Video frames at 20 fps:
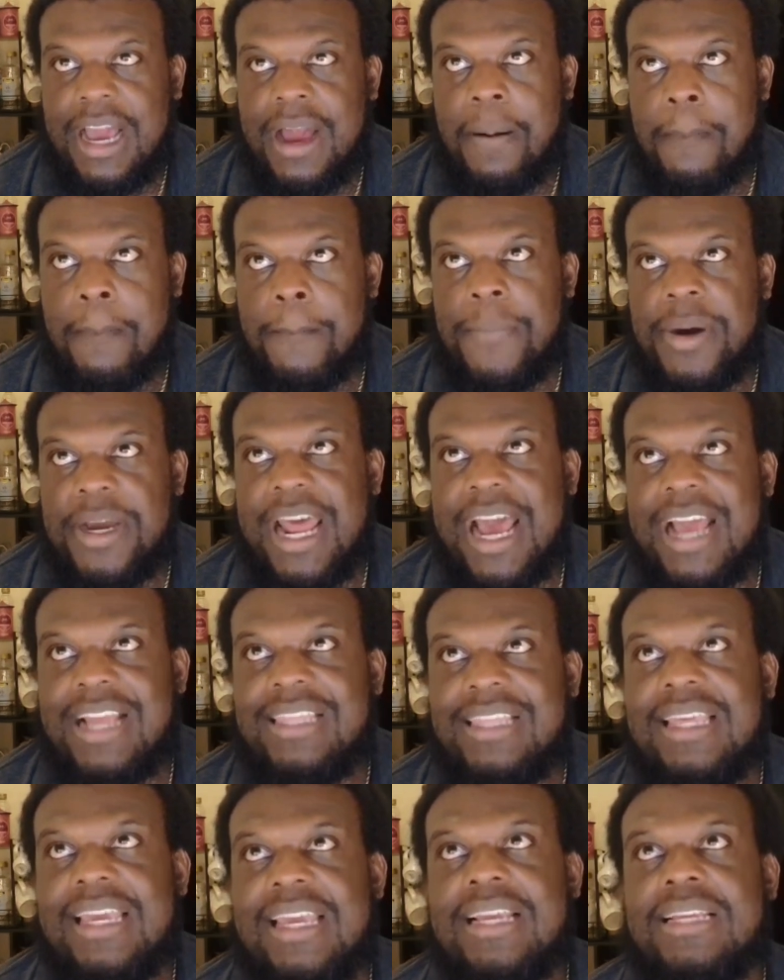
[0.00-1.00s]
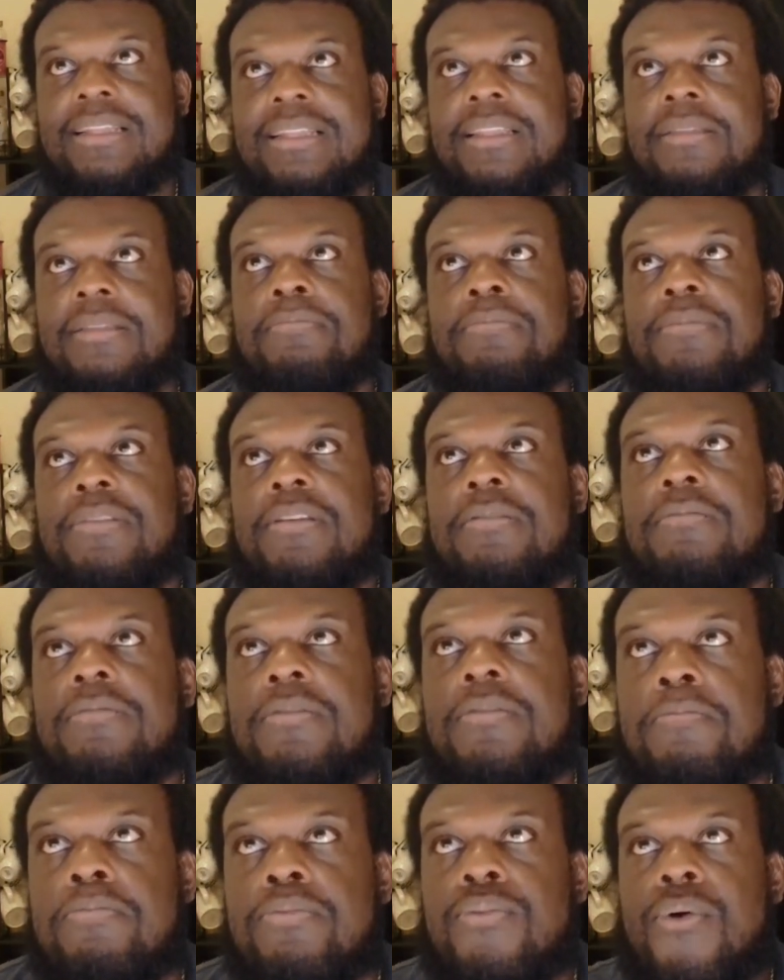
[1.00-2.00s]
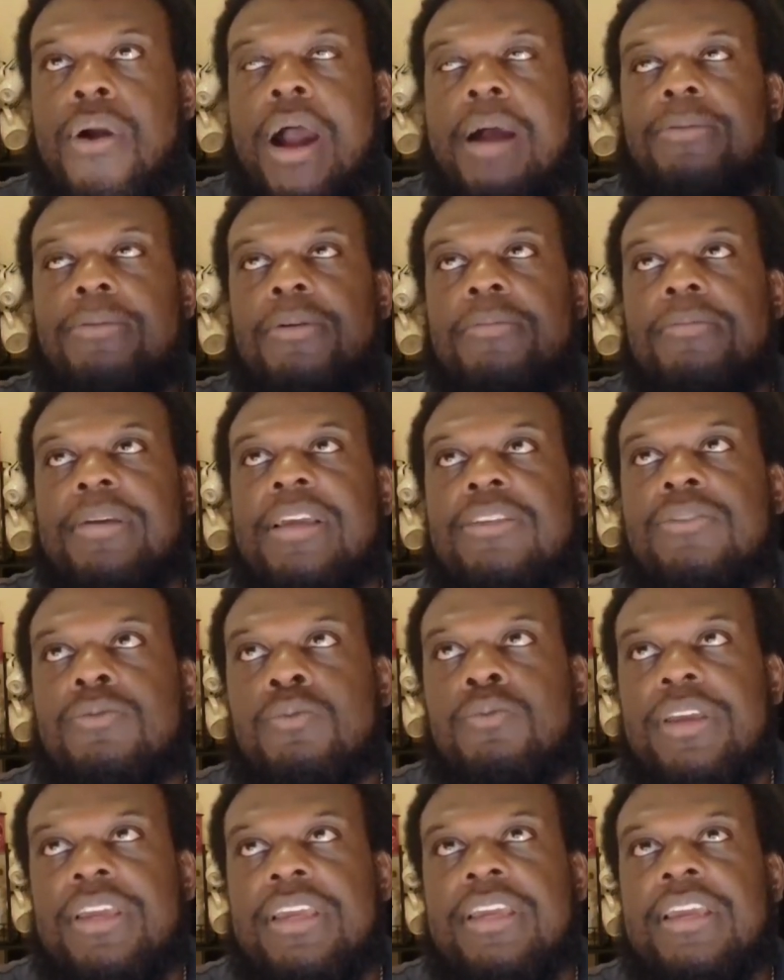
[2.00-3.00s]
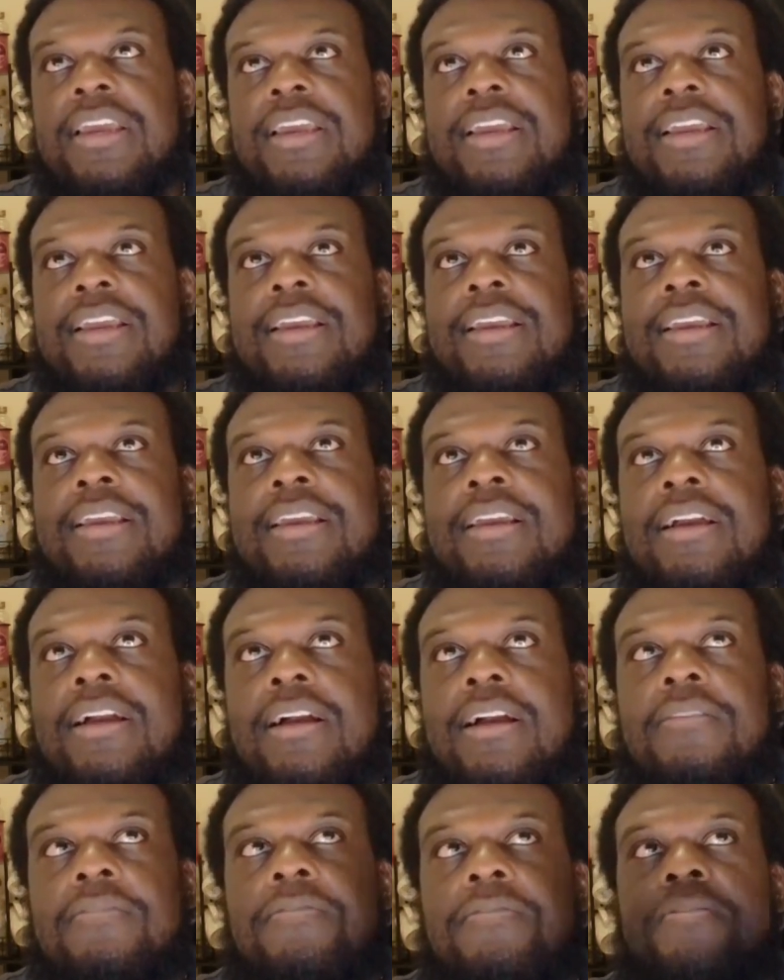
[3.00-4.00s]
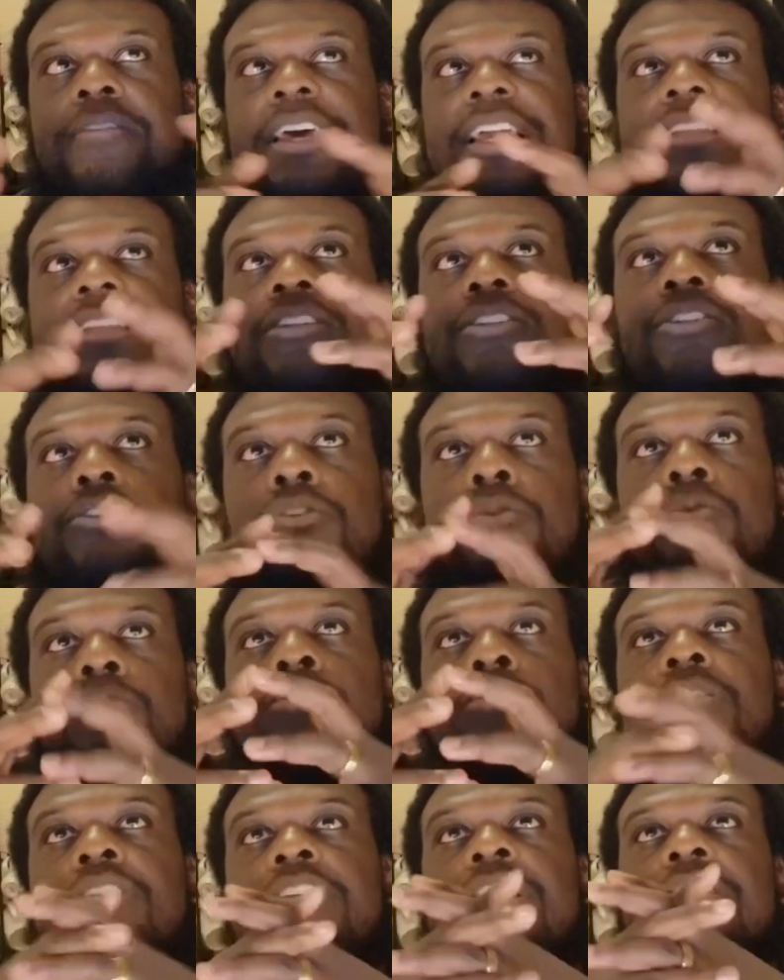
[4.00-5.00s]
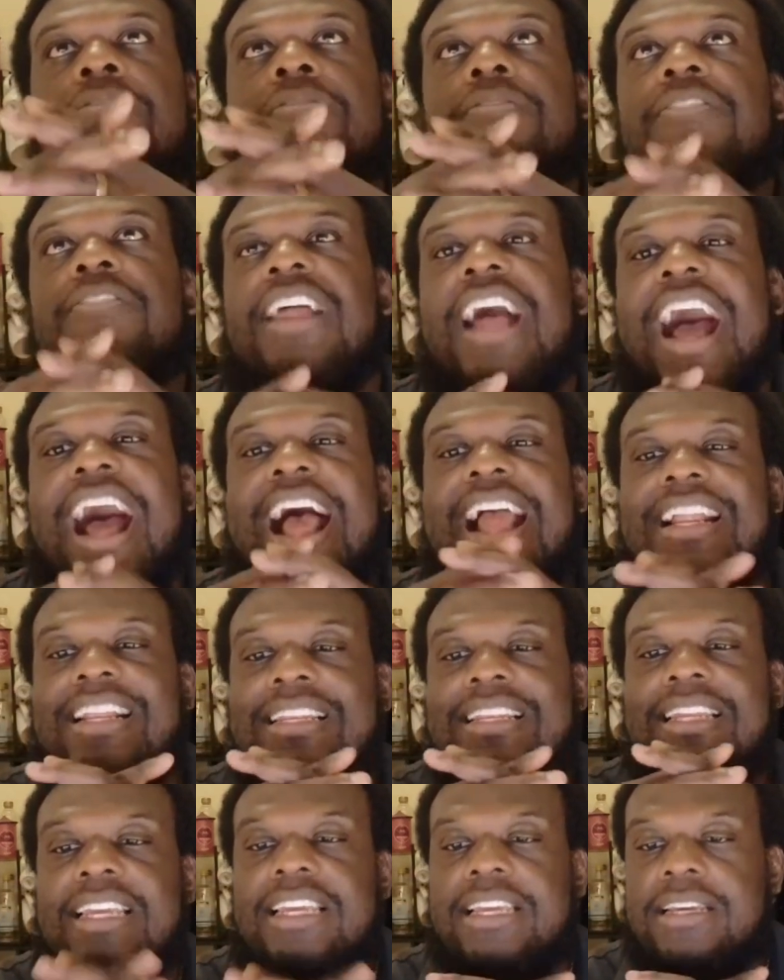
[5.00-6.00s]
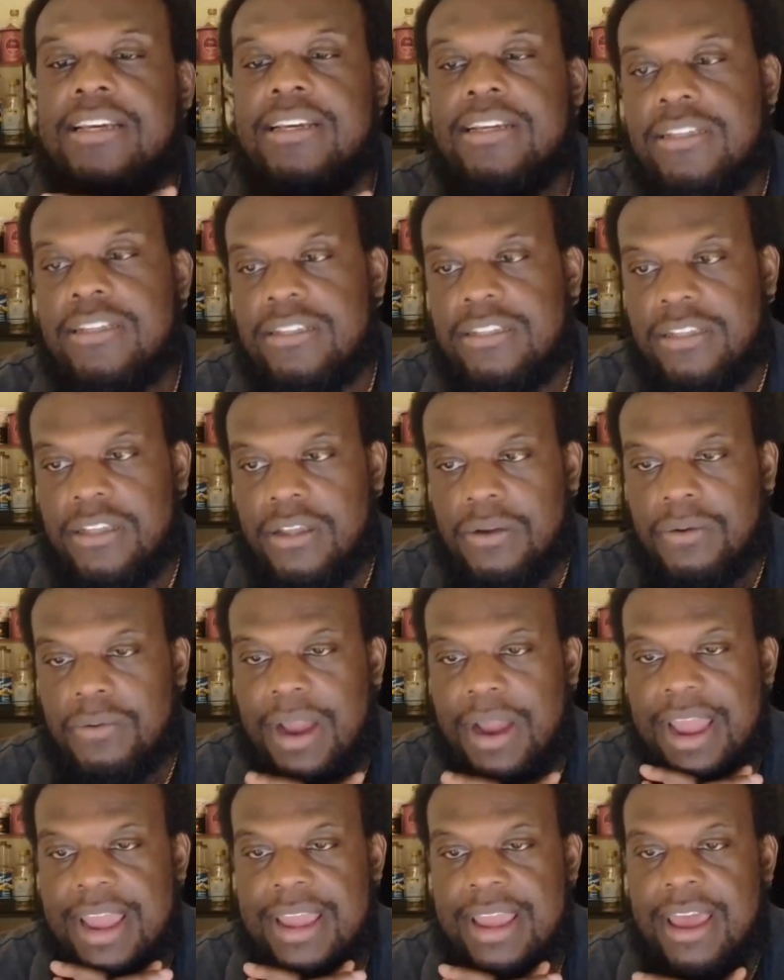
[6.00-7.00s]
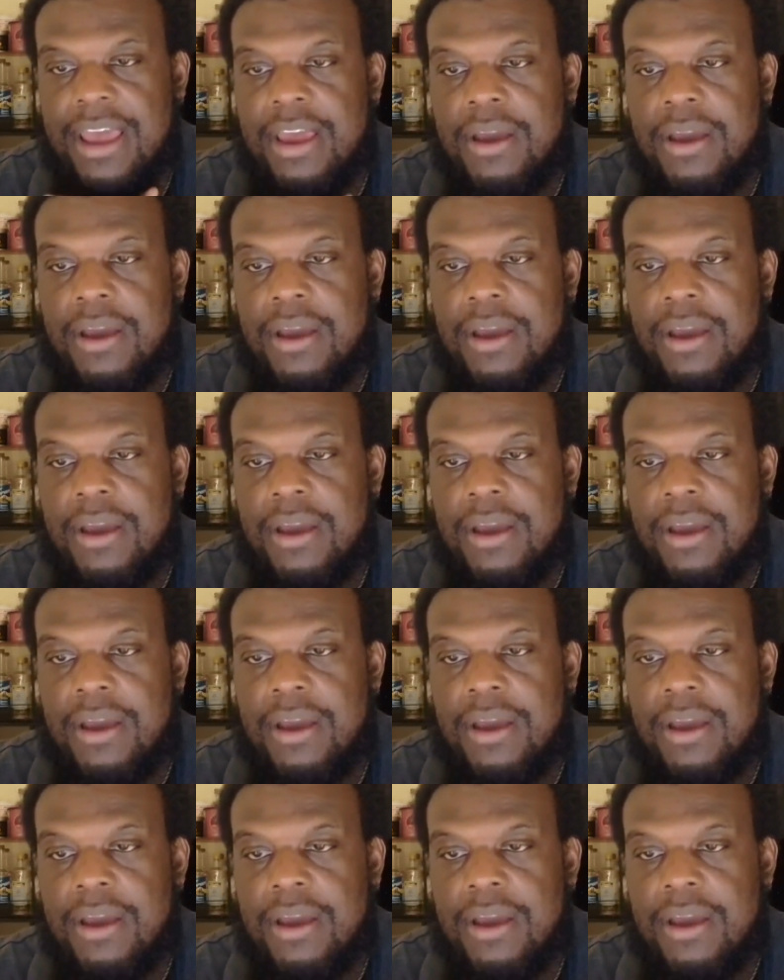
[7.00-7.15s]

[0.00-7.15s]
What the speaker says: But I think the problem is we conflate two different ideas, right?